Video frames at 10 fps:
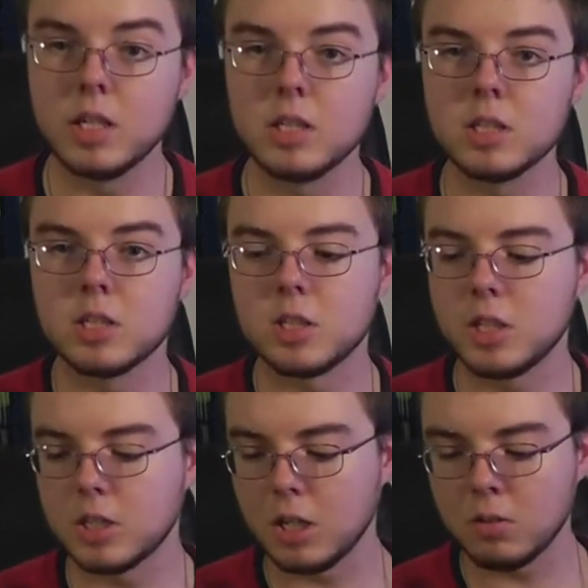to
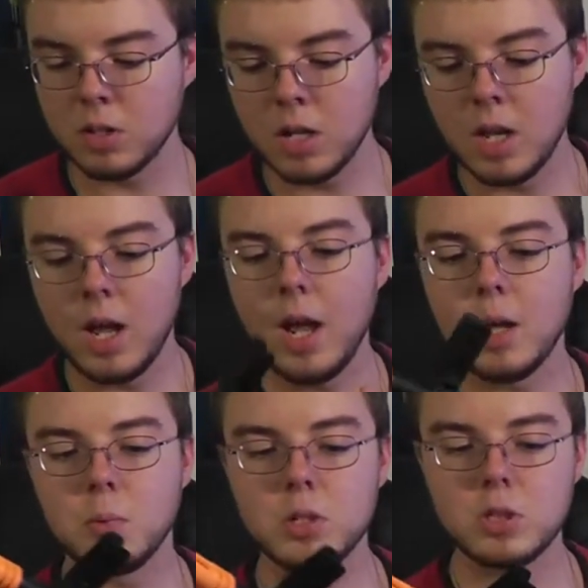change out.
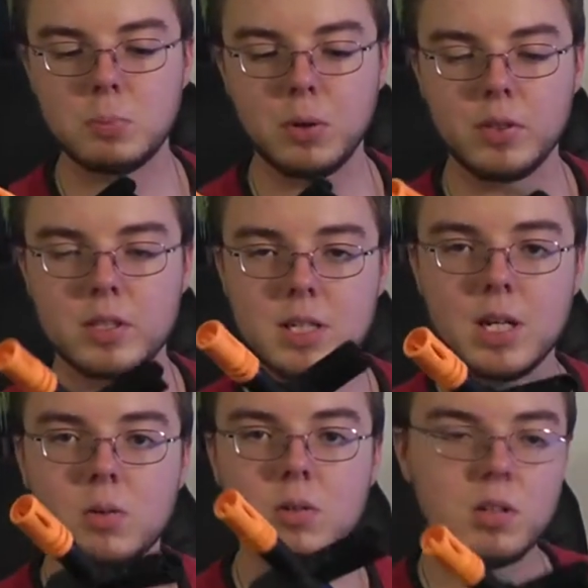And when you pull this
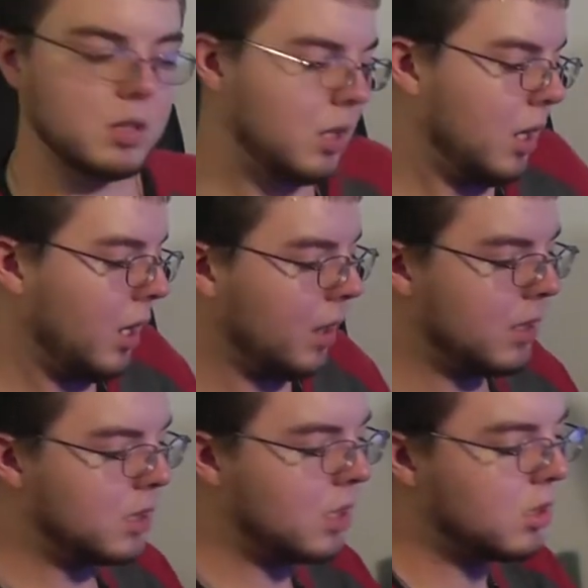out,
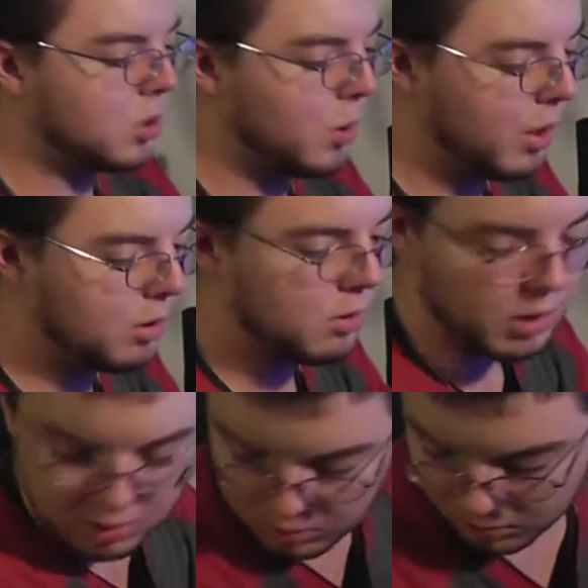this is also how you
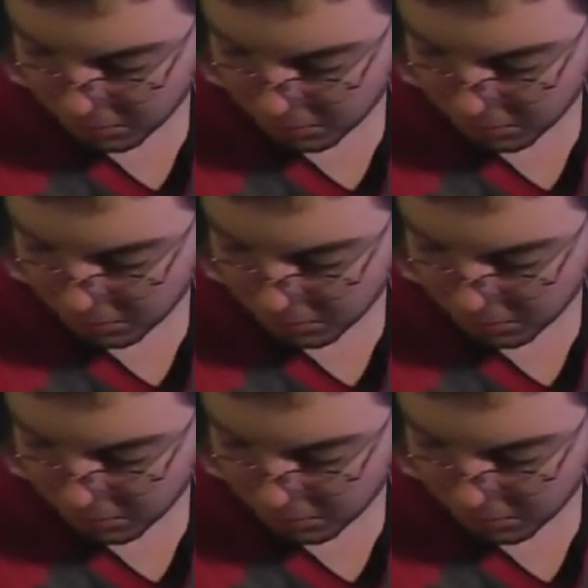get to your